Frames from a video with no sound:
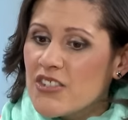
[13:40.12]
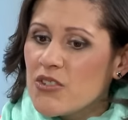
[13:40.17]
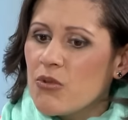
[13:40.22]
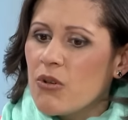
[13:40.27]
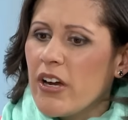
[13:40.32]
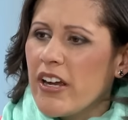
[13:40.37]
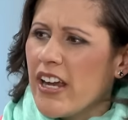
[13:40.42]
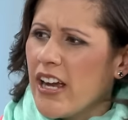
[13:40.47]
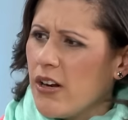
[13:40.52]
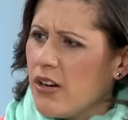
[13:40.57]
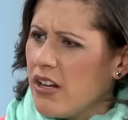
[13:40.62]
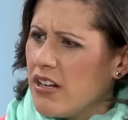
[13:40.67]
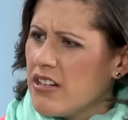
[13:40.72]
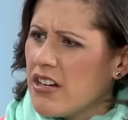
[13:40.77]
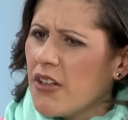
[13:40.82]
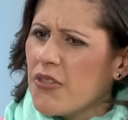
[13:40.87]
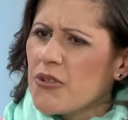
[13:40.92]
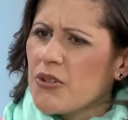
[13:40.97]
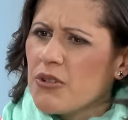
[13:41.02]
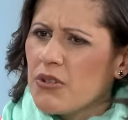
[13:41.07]
school, I had
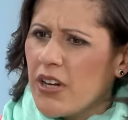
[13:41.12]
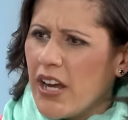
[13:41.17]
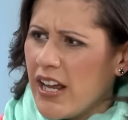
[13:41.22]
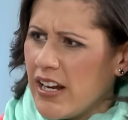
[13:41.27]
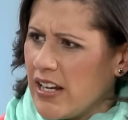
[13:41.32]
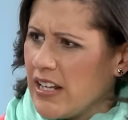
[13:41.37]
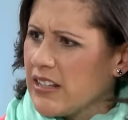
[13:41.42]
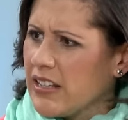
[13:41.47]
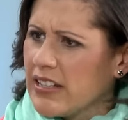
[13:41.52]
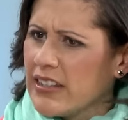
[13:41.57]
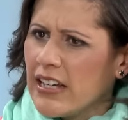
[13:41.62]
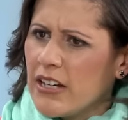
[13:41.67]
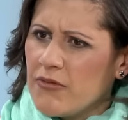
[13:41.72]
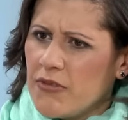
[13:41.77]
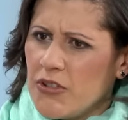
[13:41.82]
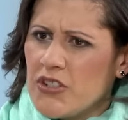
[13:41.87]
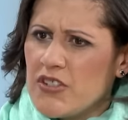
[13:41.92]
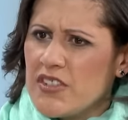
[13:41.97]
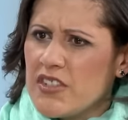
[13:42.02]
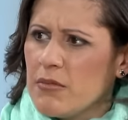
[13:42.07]
another headache like that,
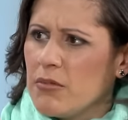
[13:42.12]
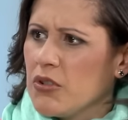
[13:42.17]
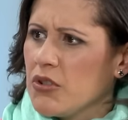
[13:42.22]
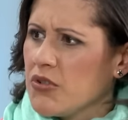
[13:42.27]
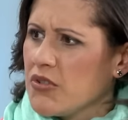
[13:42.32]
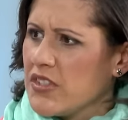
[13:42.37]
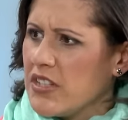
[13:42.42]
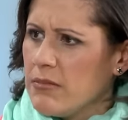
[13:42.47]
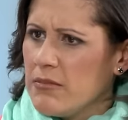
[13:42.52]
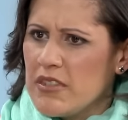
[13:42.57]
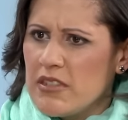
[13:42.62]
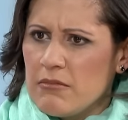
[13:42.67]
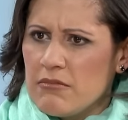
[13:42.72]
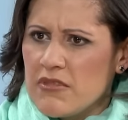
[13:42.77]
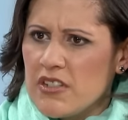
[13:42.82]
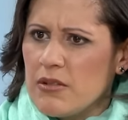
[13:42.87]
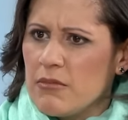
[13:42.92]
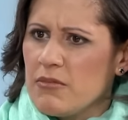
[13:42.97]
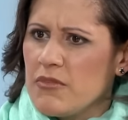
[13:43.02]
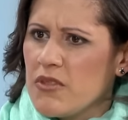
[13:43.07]
very similar, same
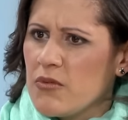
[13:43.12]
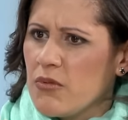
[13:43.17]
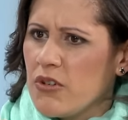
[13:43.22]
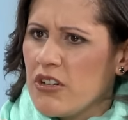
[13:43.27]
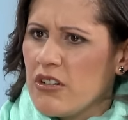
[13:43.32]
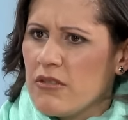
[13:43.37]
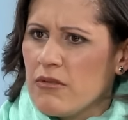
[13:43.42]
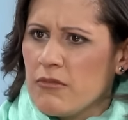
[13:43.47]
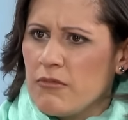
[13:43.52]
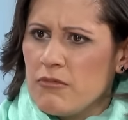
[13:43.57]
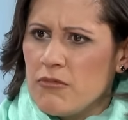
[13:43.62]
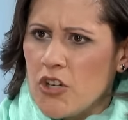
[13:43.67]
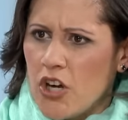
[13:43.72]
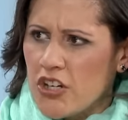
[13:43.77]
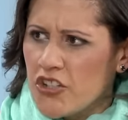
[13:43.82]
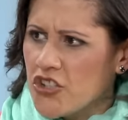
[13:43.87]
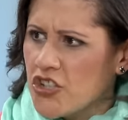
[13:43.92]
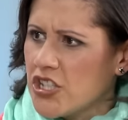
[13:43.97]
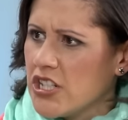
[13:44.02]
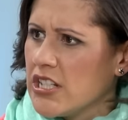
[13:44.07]
symptoms, where
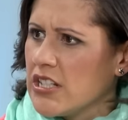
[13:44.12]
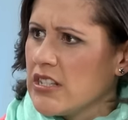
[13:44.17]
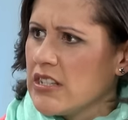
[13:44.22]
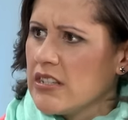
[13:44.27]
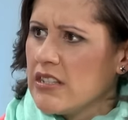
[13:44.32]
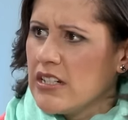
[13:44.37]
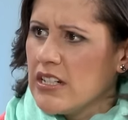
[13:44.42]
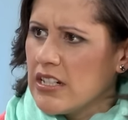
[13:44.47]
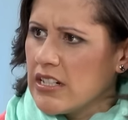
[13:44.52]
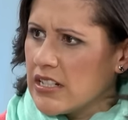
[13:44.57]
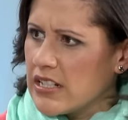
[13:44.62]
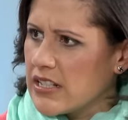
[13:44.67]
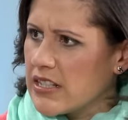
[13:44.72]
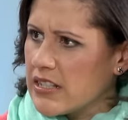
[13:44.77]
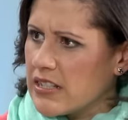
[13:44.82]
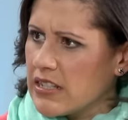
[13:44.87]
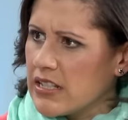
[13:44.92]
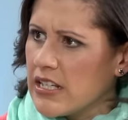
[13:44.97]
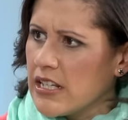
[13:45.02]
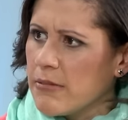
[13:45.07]
nauseous, needed to
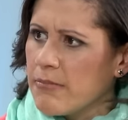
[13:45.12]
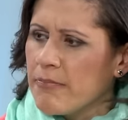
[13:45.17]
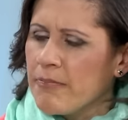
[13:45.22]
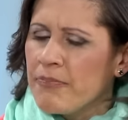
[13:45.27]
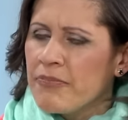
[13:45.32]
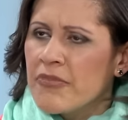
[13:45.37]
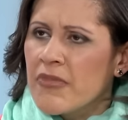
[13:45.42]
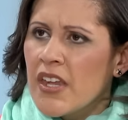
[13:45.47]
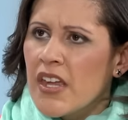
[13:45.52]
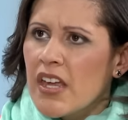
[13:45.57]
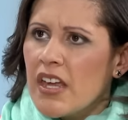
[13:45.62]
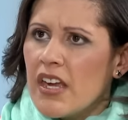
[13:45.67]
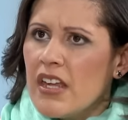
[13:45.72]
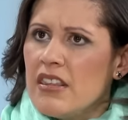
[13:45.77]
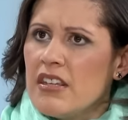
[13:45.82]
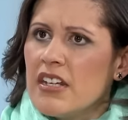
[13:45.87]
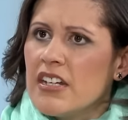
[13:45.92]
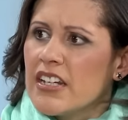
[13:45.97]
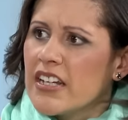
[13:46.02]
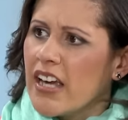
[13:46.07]
sleep.
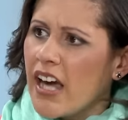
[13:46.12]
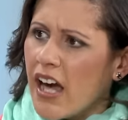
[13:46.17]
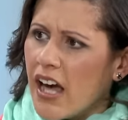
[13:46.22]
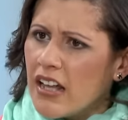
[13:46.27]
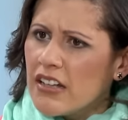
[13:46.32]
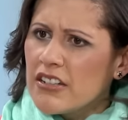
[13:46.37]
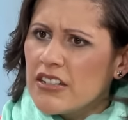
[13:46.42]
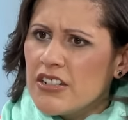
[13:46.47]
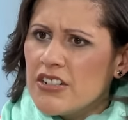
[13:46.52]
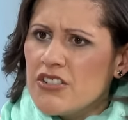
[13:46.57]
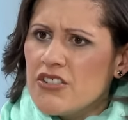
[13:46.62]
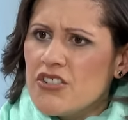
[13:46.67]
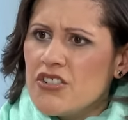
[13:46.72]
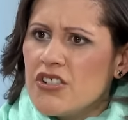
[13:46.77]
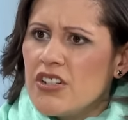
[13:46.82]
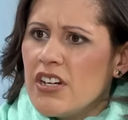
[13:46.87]
And then in college,